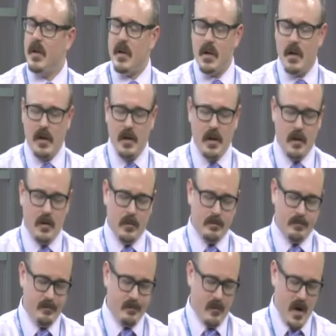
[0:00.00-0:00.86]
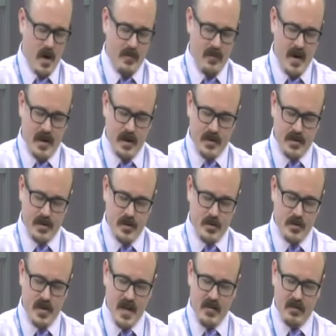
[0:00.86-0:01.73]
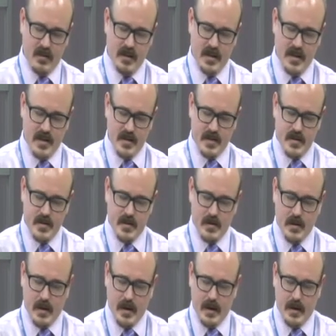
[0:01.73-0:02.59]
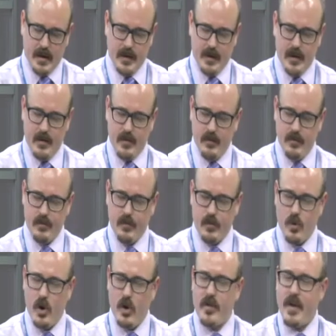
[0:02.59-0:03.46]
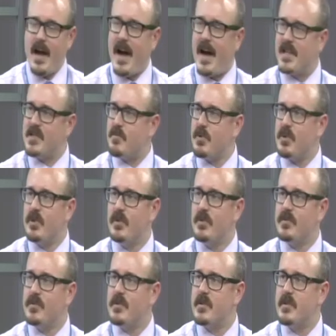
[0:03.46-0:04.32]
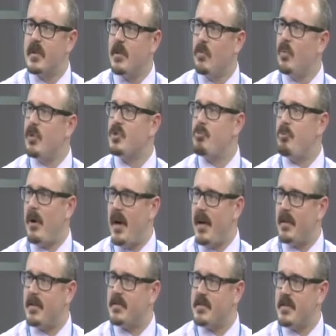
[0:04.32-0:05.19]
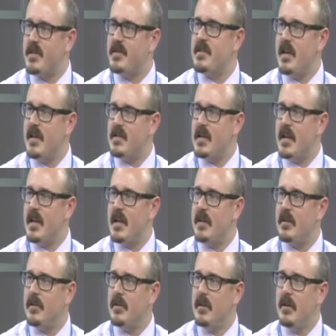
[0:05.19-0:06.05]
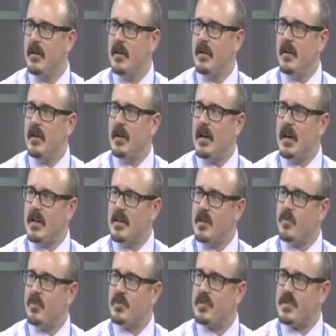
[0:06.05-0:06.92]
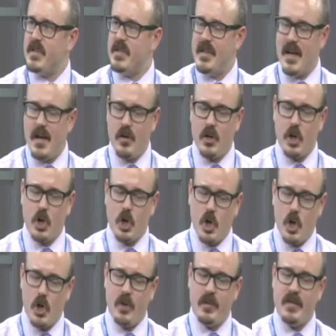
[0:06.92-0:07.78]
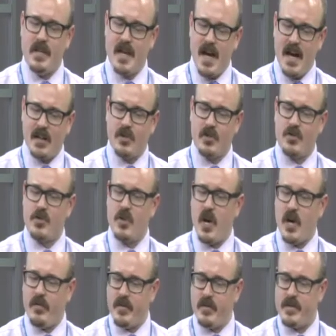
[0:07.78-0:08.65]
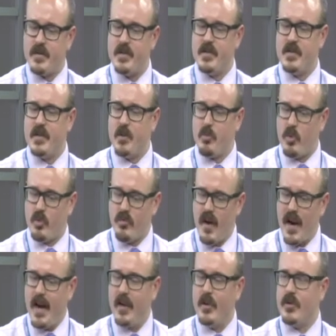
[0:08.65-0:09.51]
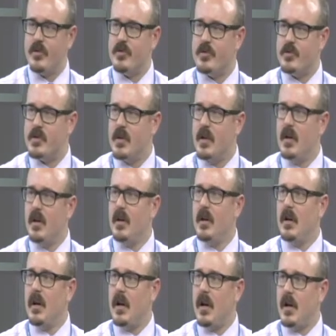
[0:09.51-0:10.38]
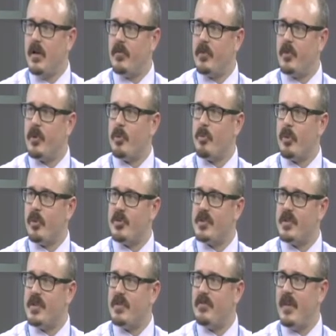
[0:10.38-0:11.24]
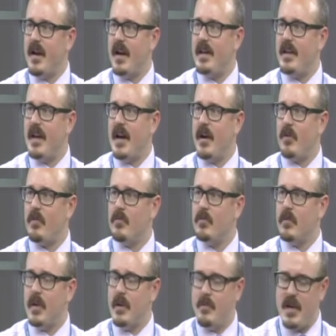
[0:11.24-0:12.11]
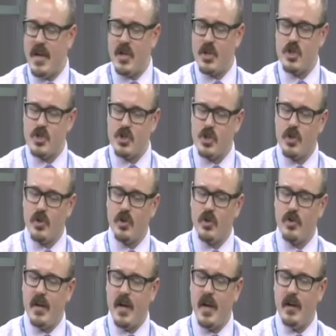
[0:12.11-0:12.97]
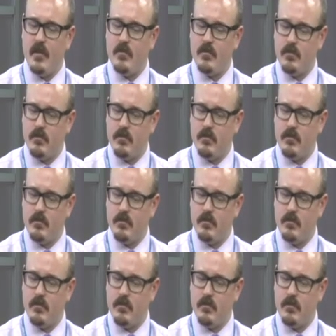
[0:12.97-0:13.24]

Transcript: Our volunteers have a list for all the hospitals and which policies they take, and then we'll sit down and call the doctor's offices and the providers for the person to find out and make sure that,